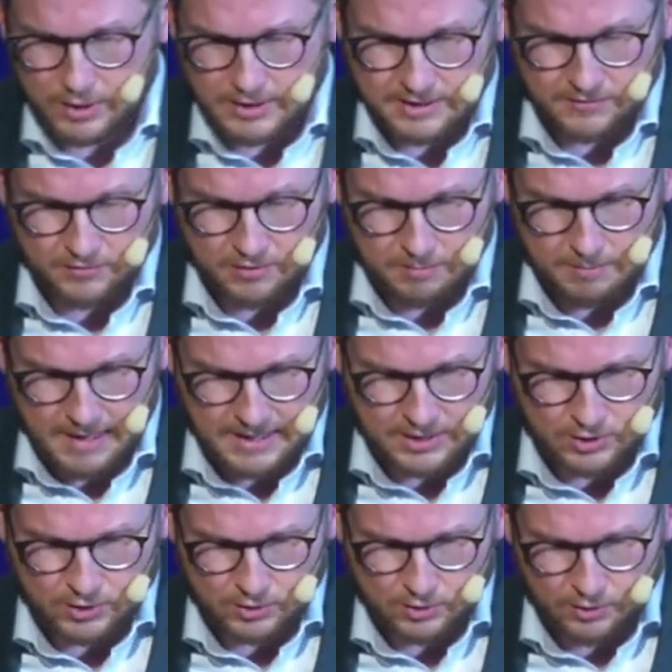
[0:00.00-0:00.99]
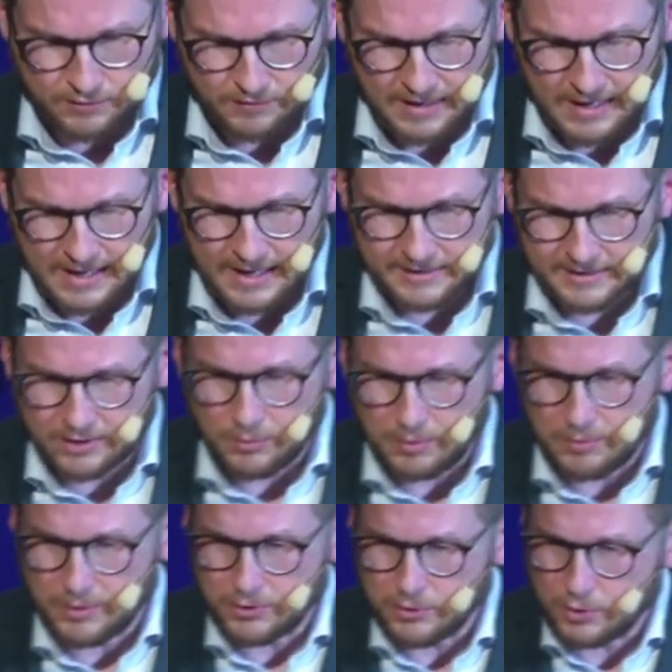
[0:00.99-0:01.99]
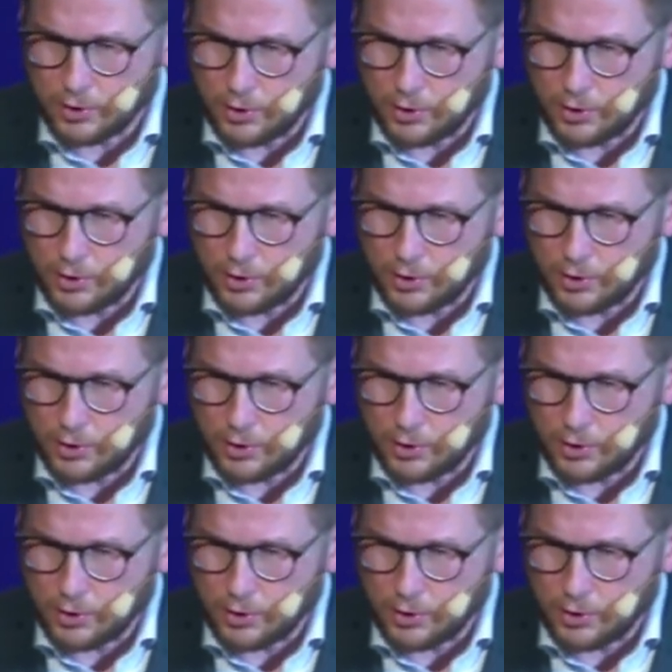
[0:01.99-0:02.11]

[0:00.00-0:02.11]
transformation of art that we want